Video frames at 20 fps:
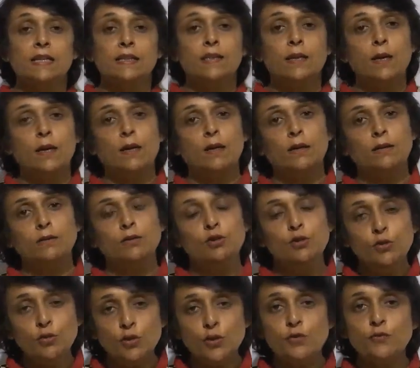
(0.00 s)
the
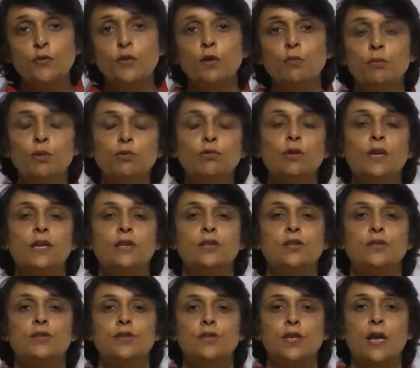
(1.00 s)
useful
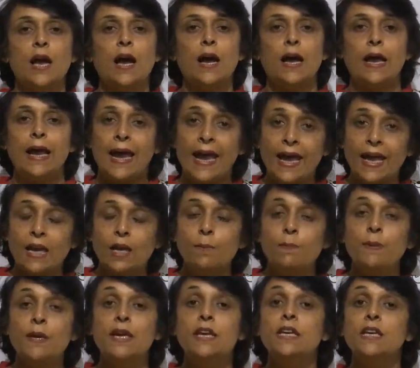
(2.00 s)
mutations
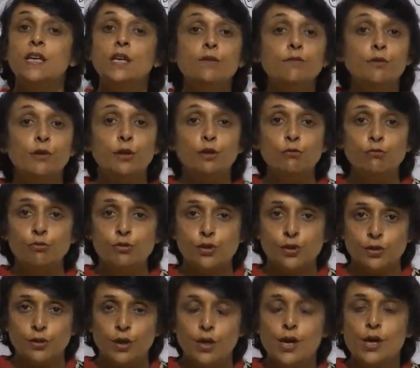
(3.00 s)
help in
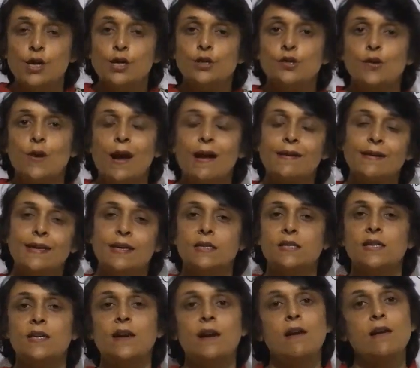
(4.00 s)
evolution. So
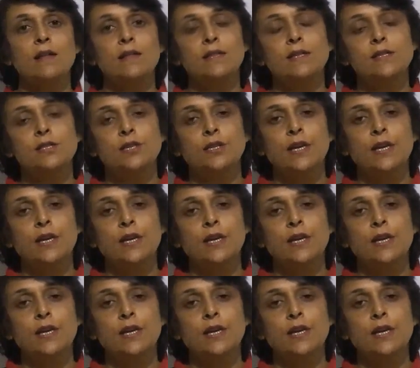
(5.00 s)
unless and until the